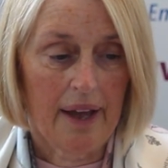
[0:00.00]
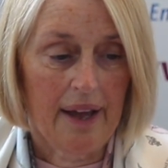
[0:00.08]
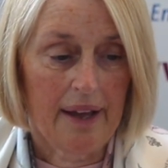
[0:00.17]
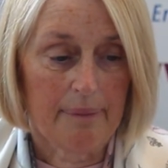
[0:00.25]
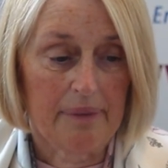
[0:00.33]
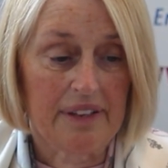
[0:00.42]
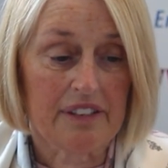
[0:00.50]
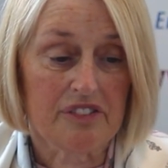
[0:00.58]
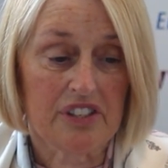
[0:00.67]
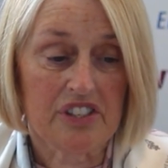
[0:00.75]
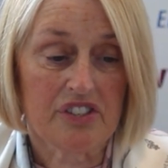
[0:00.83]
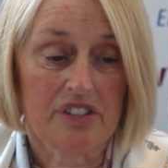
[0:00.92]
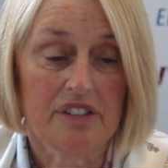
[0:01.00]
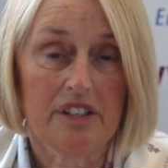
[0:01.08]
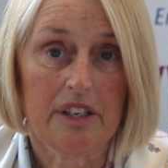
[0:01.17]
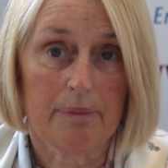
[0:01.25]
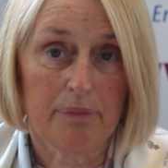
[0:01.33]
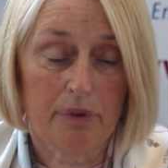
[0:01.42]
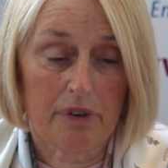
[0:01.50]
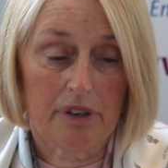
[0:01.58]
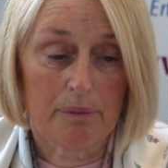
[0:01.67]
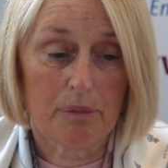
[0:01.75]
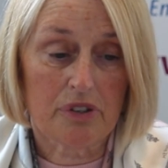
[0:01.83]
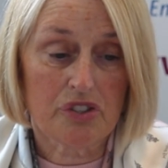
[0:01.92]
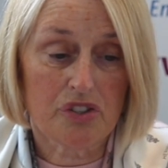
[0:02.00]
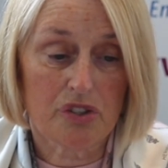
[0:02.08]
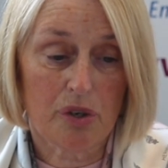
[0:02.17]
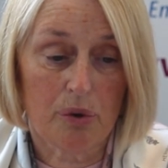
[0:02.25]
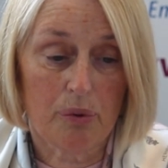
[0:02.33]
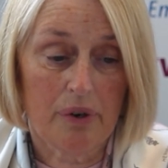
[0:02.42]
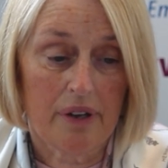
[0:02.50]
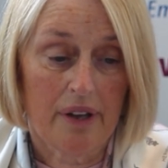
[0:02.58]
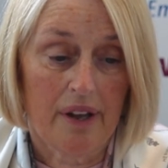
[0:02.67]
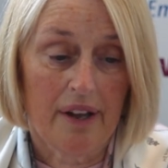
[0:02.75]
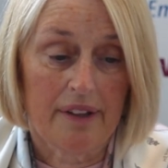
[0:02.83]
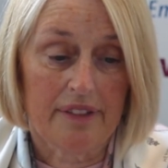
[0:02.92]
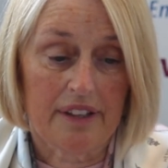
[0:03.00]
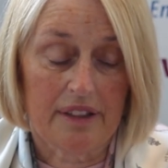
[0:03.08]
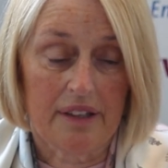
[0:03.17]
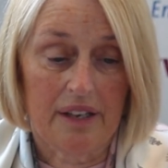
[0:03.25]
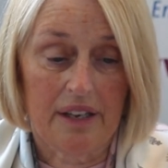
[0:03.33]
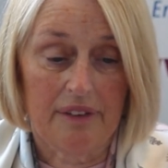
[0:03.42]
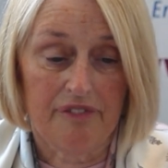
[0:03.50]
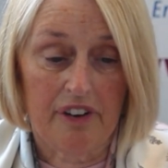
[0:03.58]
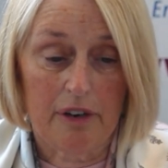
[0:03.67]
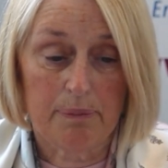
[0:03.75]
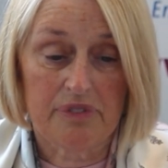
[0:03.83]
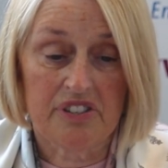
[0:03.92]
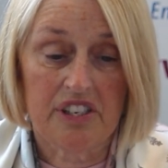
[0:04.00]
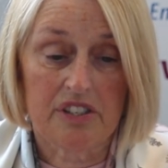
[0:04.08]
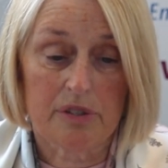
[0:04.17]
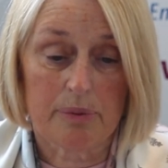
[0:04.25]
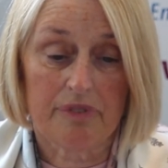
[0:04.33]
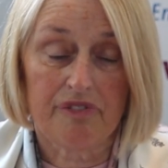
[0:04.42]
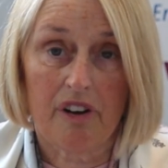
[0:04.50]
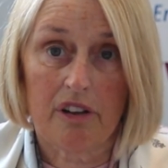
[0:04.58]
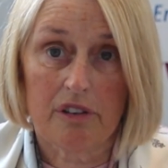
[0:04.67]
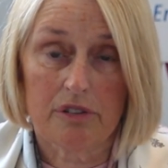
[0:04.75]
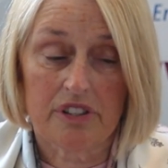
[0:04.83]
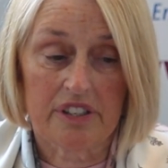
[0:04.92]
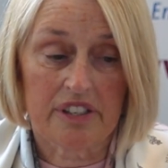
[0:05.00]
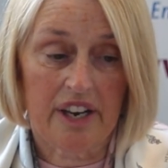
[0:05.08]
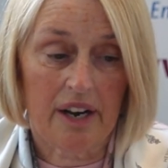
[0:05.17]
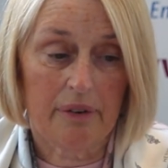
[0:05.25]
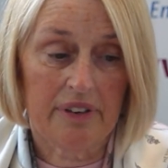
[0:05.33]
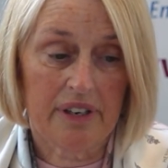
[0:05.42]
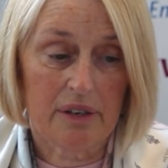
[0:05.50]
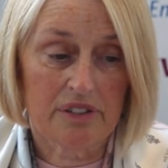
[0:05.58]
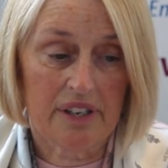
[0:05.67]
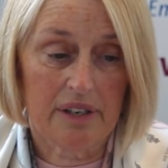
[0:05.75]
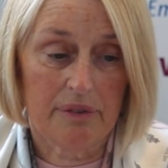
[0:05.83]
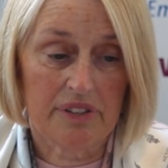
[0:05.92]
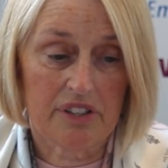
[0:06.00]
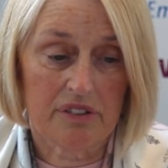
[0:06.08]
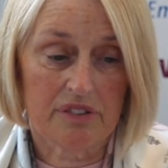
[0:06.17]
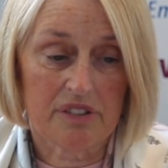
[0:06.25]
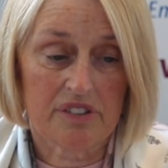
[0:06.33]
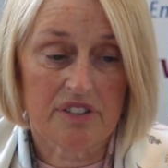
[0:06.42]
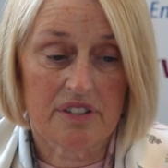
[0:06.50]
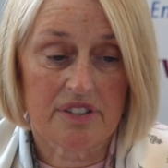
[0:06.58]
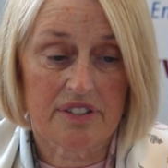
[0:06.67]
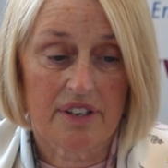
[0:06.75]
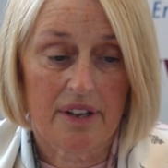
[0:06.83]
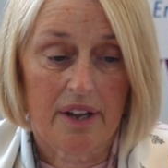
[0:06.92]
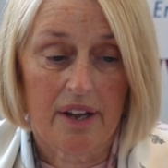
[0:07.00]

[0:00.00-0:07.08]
In addition, the employer must show that the fair procedures were followed in carrying out any redundancies.